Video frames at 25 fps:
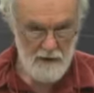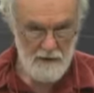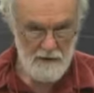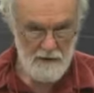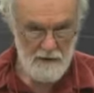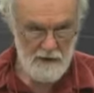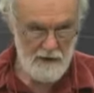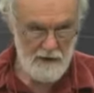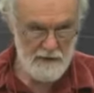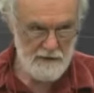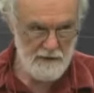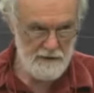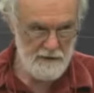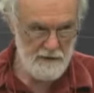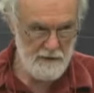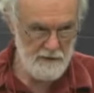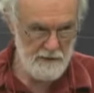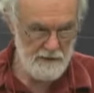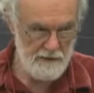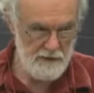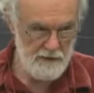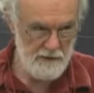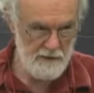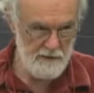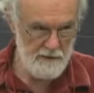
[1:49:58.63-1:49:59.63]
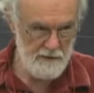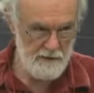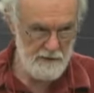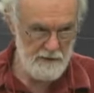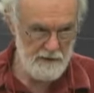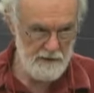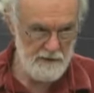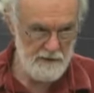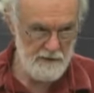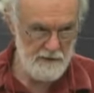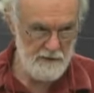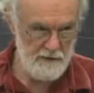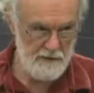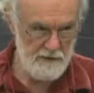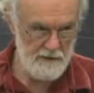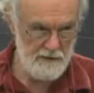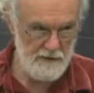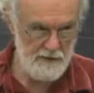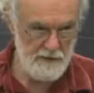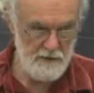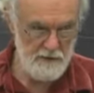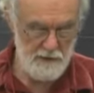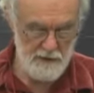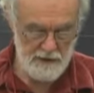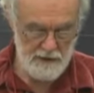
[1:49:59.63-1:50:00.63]
Okay, so we'll see you in, in
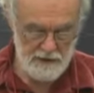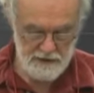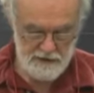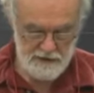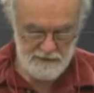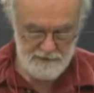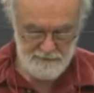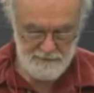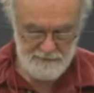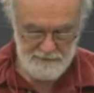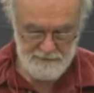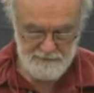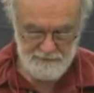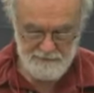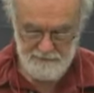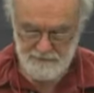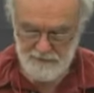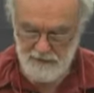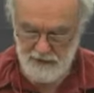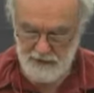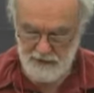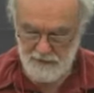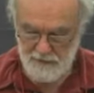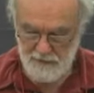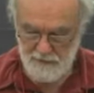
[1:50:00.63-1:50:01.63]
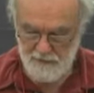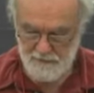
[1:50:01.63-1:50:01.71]
two weeks. Thank